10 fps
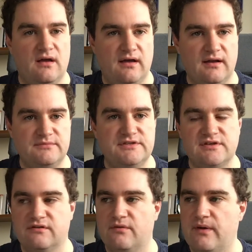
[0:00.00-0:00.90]
And I'm just
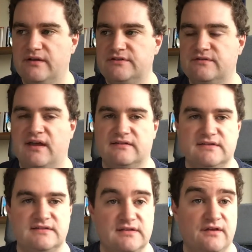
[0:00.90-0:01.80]
going to remind you there
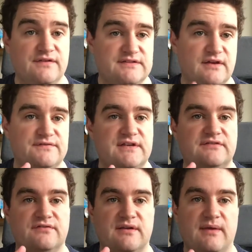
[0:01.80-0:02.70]
to turn the
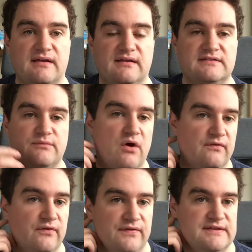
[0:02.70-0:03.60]
self-centering mechanism
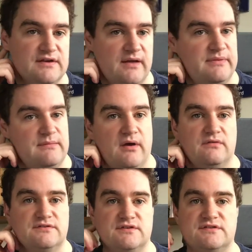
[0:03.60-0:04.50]
off on these IP
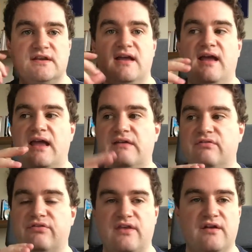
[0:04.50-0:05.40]
motors. In
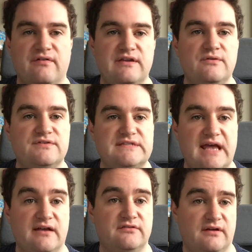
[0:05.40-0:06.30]
theory, you
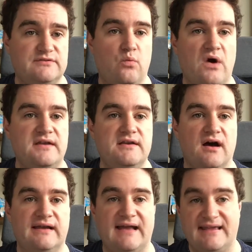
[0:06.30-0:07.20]
set address
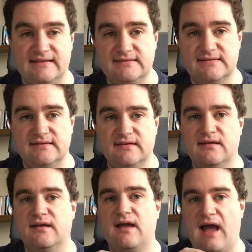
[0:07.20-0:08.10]
198
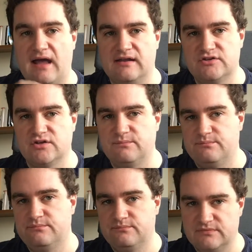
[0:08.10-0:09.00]
and it should
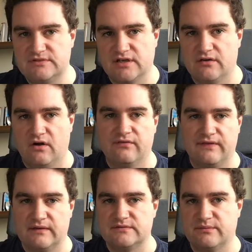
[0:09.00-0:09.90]
turn off, and
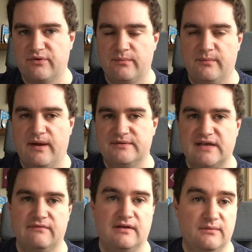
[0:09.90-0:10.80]
that was the problem I was
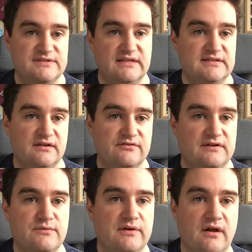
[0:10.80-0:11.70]
having. I was setting
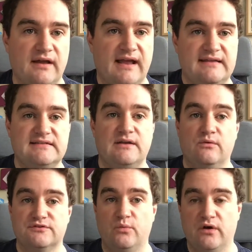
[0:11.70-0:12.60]
address 198 and it
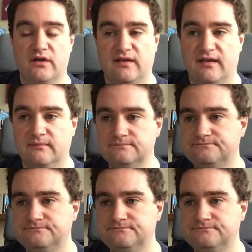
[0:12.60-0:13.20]
wasn't working.